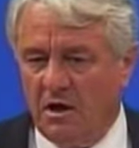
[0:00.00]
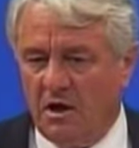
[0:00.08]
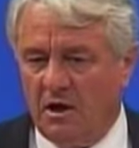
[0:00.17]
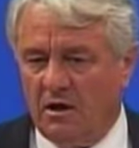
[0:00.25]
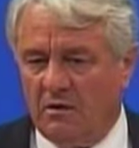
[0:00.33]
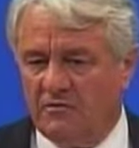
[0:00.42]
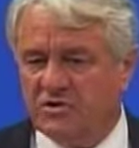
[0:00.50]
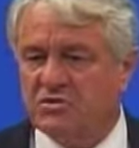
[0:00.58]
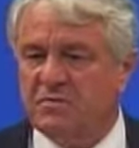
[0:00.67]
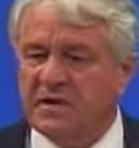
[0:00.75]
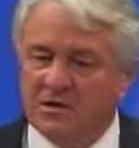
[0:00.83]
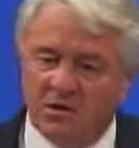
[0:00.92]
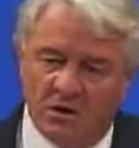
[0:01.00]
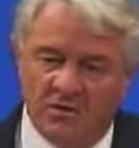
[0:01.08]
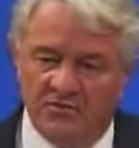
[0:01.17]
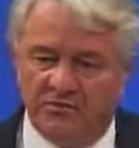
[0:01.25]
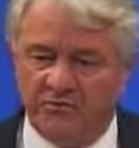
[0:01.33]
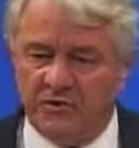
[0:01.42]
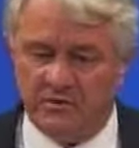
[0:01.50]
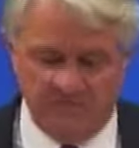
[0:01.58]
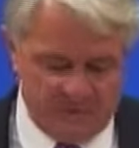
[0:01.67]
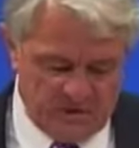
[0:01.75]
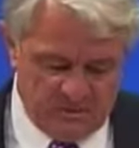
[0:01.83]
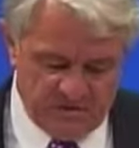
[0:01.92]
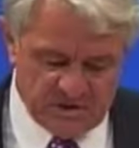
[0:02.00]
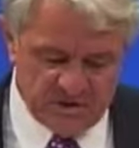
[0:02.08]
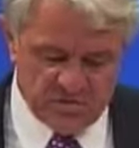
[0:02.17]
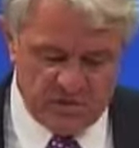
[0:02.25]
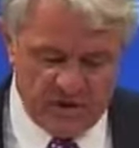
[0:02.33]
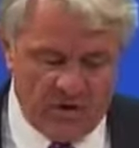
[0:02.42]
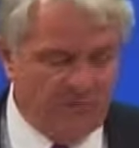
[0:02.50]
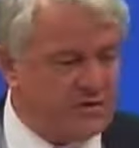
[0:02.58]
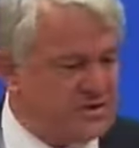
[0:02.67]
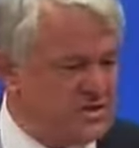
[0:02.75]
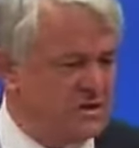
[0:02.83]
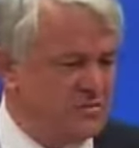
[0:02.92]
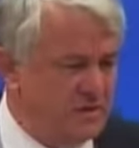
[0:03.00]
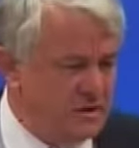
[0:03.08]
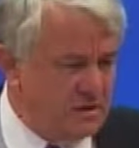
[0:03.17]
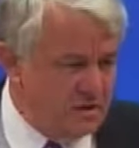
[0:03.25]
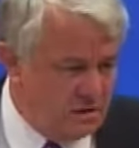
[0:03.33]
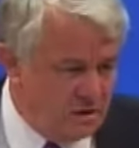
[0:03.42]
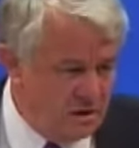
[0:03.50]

the speed of the business warehouse accelerator,